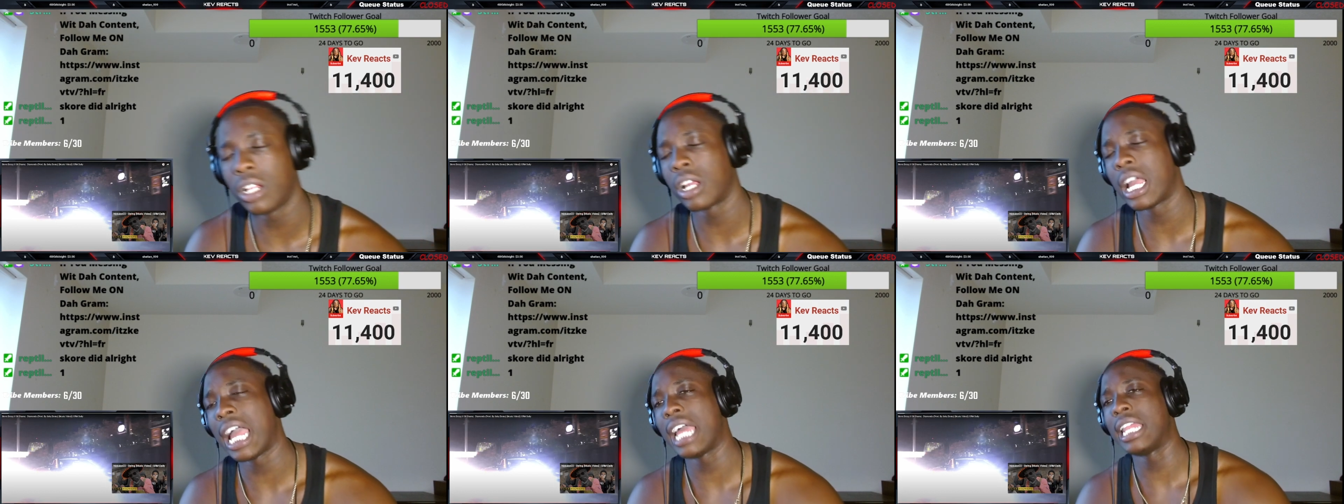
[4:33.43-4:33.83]

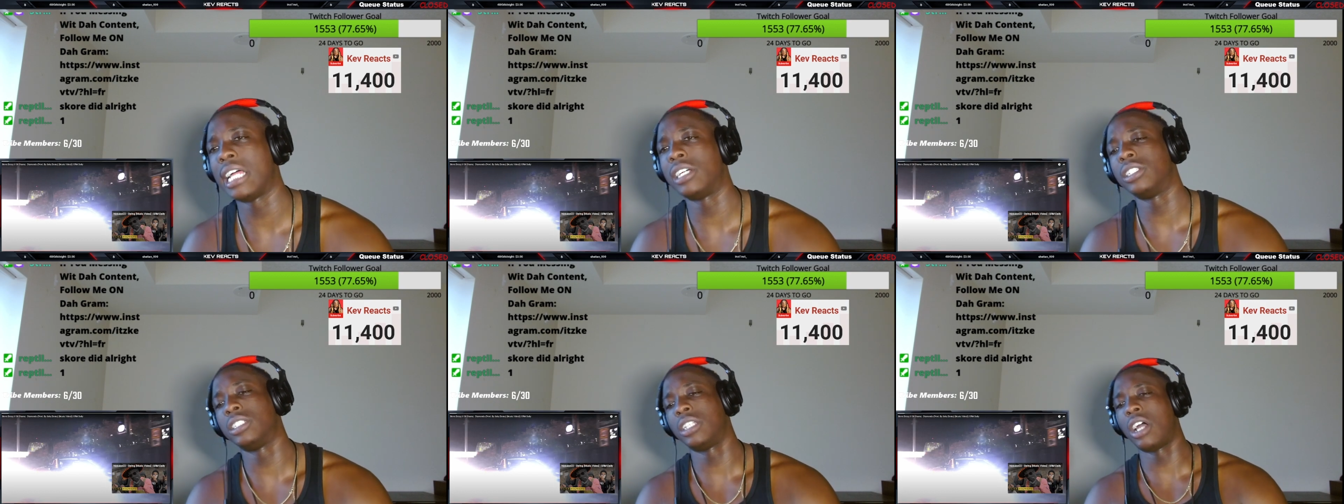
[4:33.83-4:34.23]
guy that
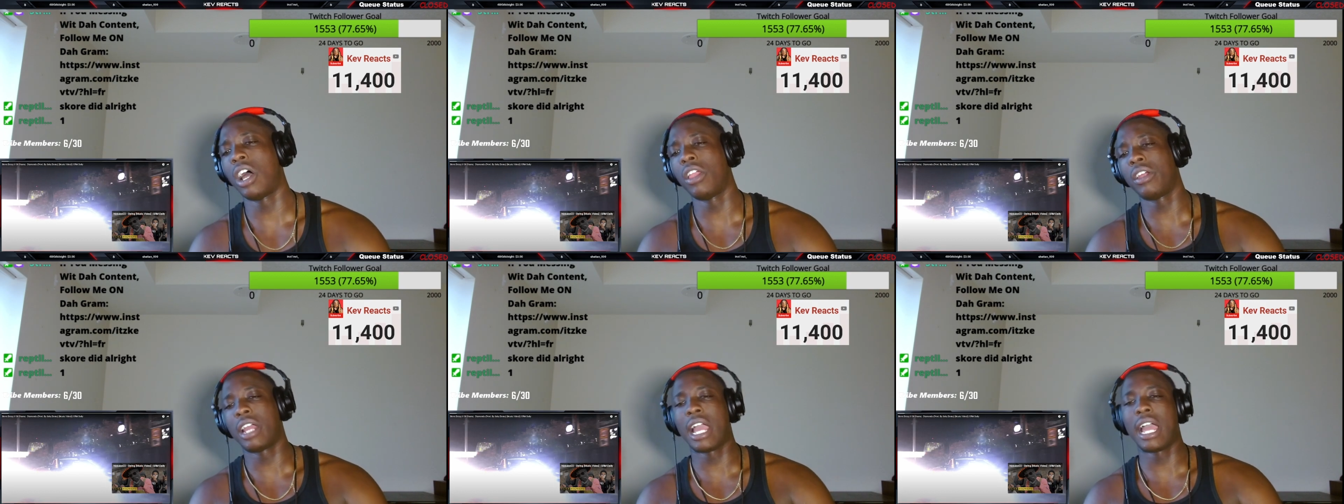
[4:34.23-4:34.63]
was the
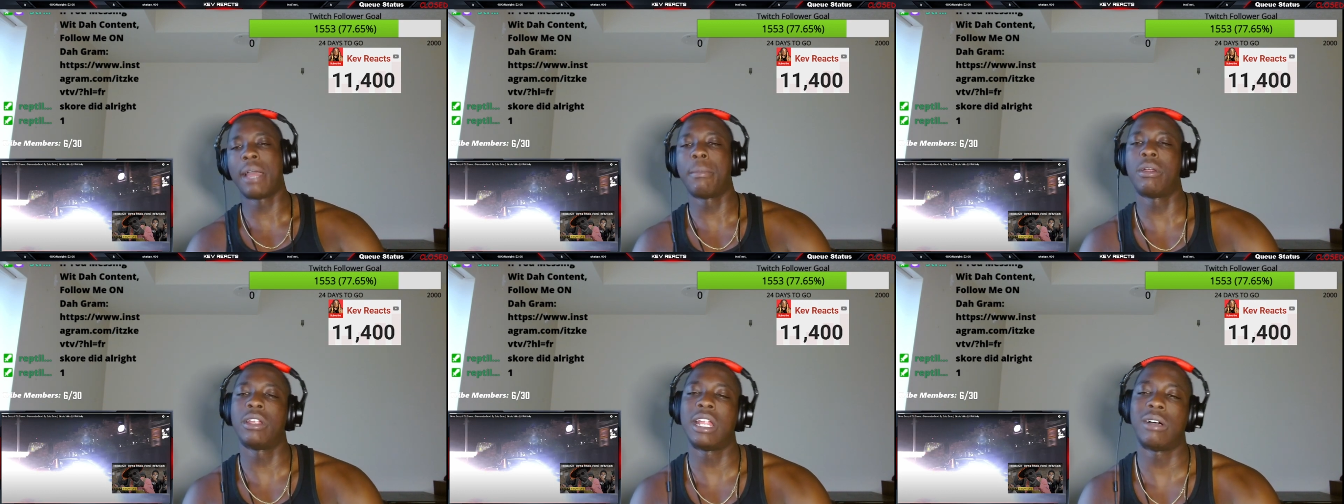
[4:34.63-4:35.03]
other guy,
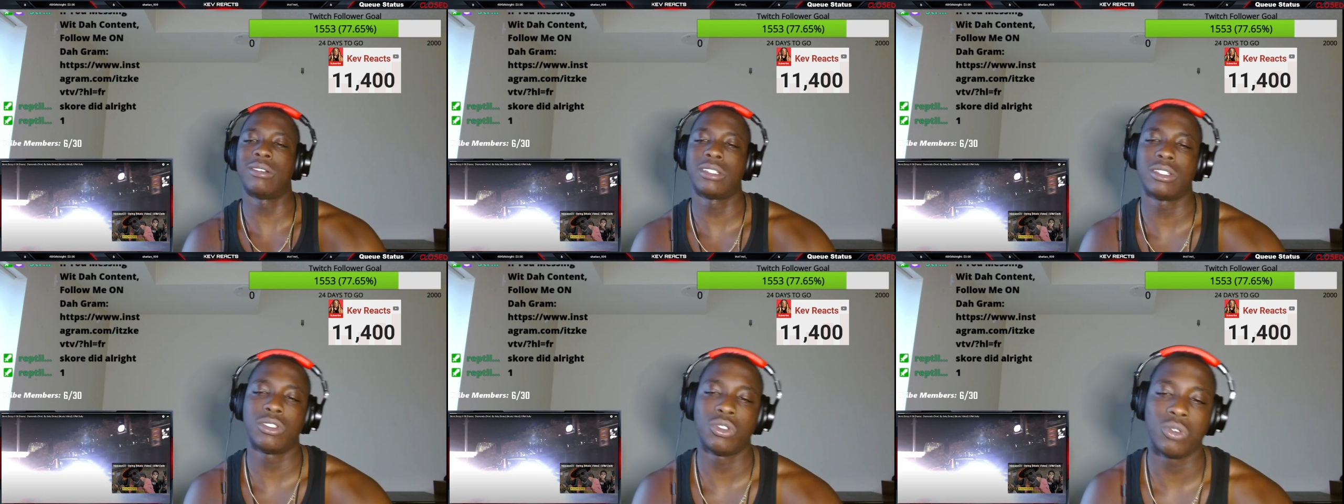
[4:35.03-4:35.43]
bro, that
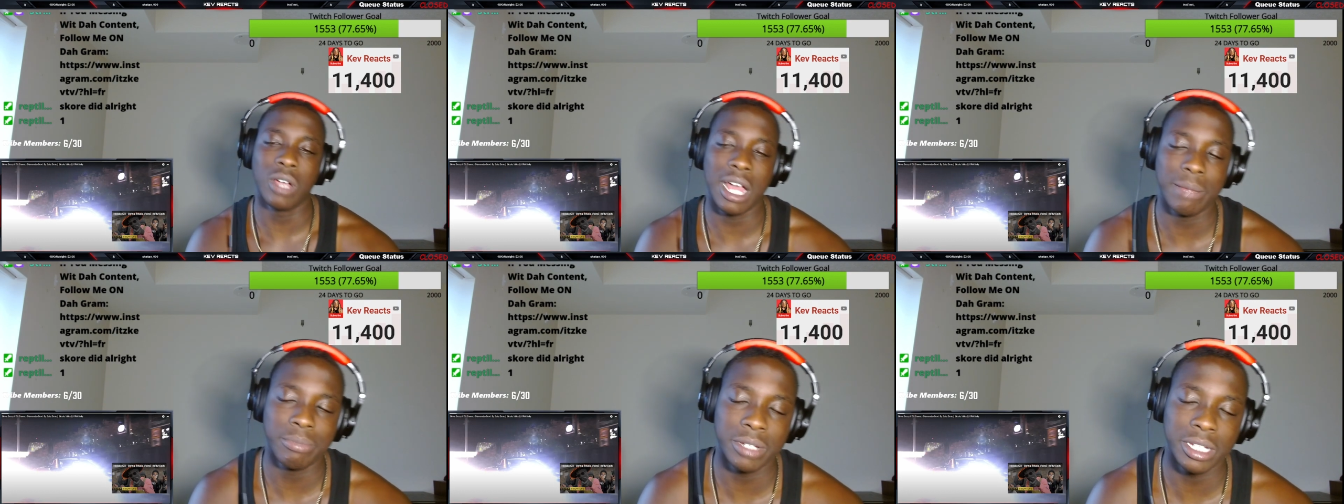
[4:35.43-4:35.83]
wasn't too
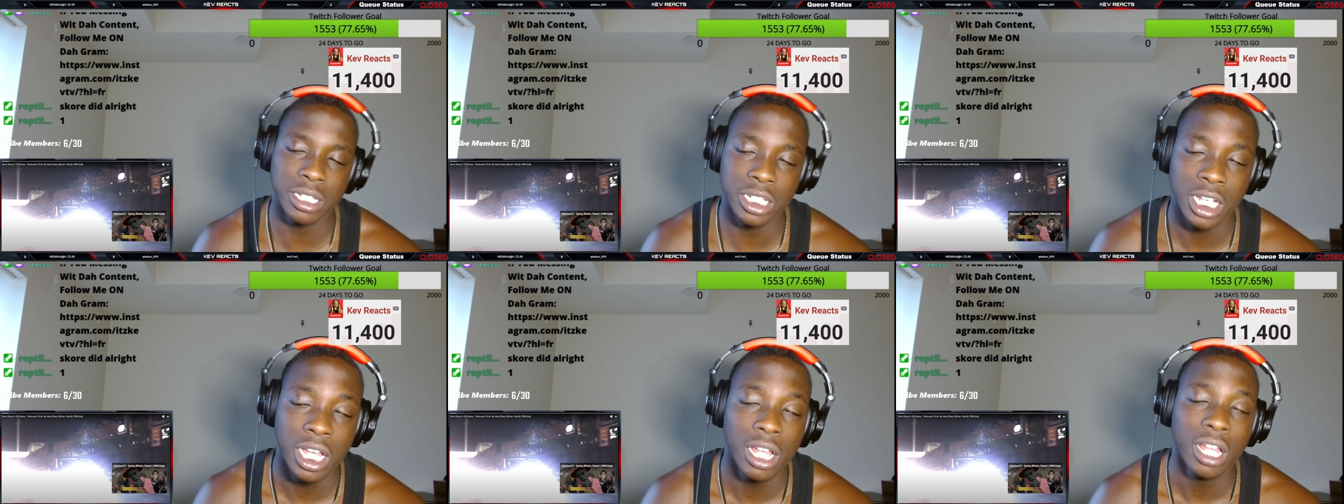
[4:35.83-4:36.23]
high pitch.